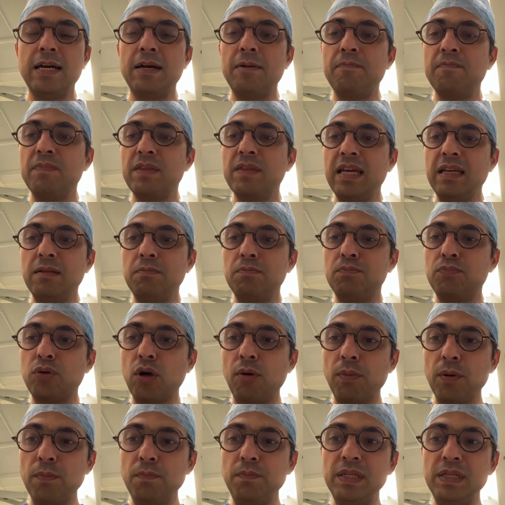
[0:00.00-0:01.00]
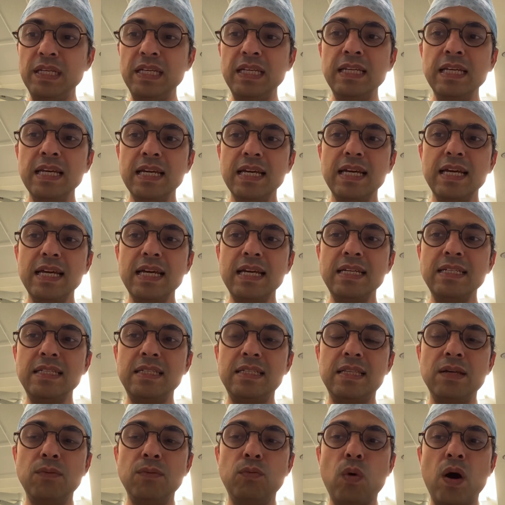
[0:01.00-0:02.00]
It probably is
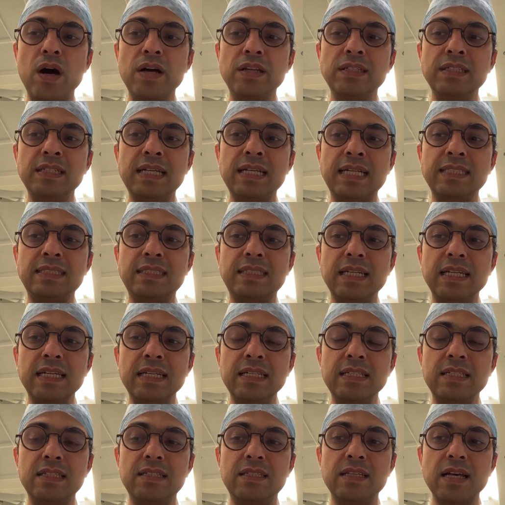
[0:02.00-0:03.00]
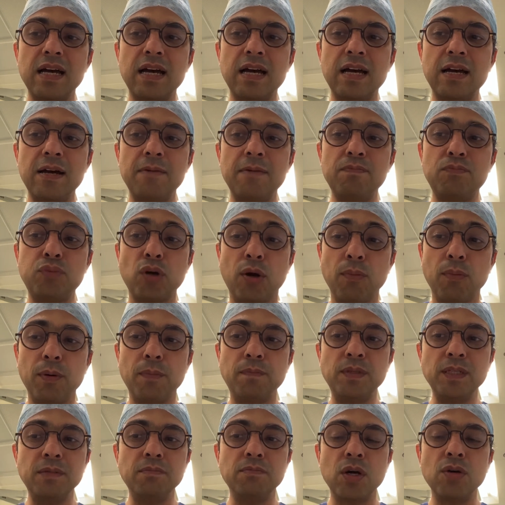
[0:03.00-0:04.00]
the one that is
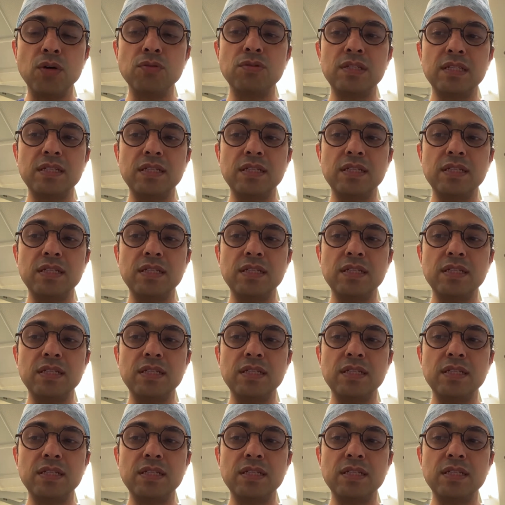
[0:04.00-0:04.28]
probably most